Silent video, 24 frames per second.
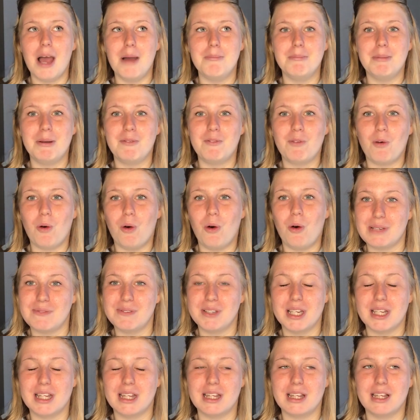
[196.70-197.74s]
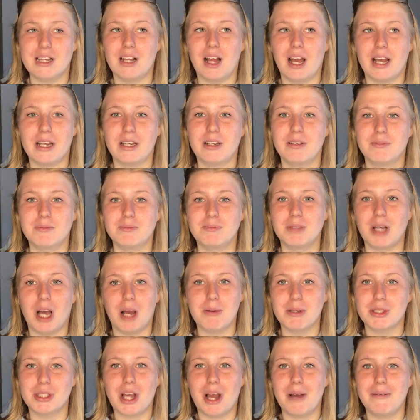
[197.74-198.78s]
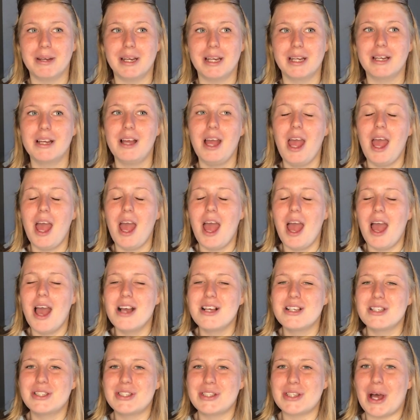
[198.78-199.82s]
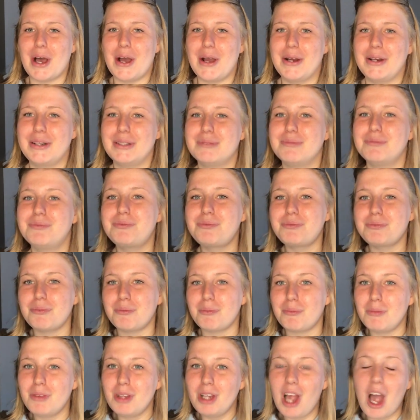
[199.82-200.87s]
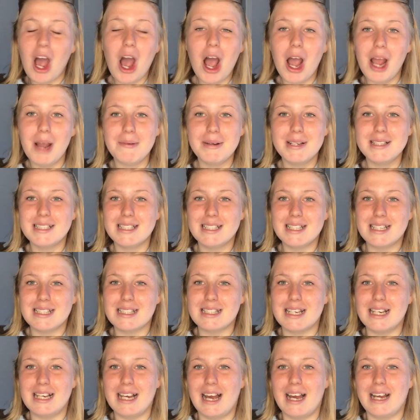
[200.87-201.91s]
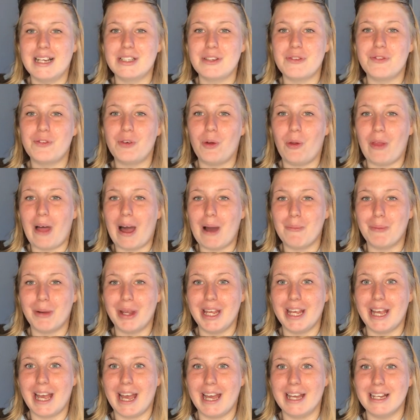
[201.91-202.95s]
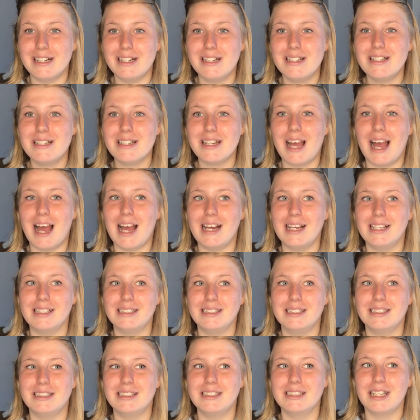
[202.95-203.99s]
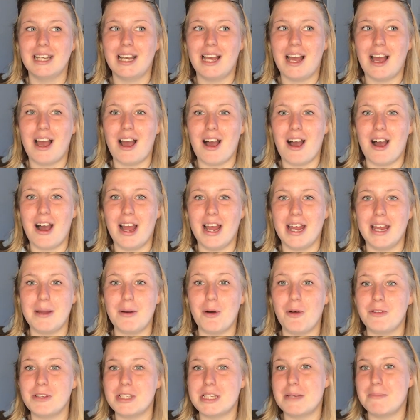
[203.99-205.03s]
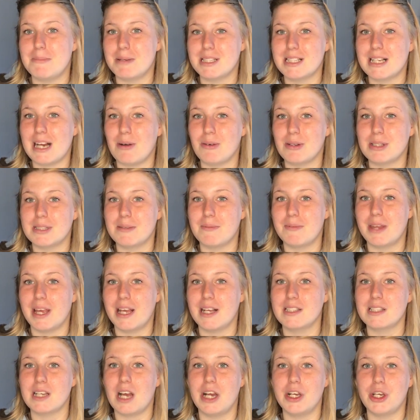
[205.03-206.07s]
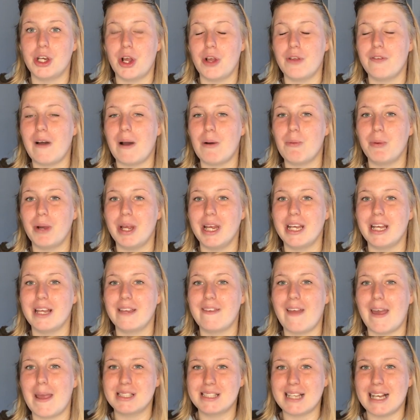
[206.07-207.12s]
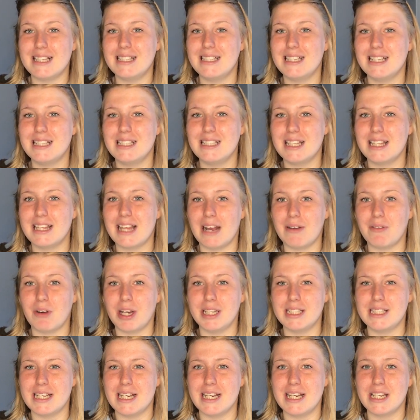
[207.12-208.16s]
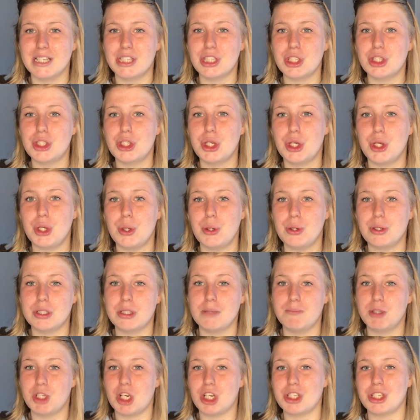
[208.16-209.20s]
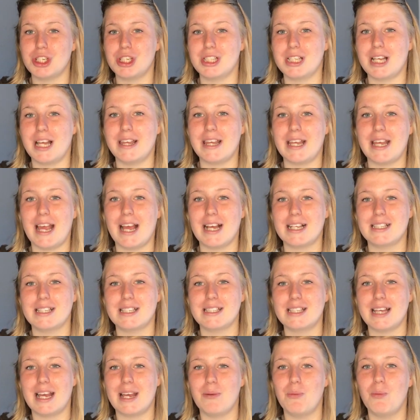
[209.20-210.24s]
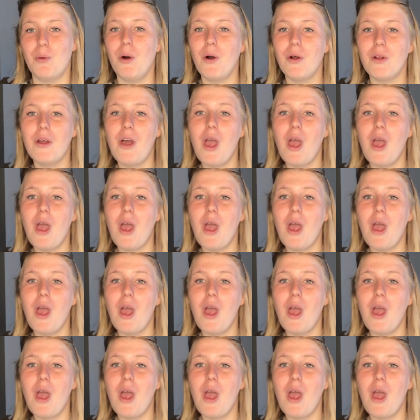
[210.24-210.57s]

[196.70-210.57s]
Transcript: before like I was going. So I went to Disneyland for that weekend, and I obviously missed out on some things. I know that week they presented their idea to some judges, and they had to say what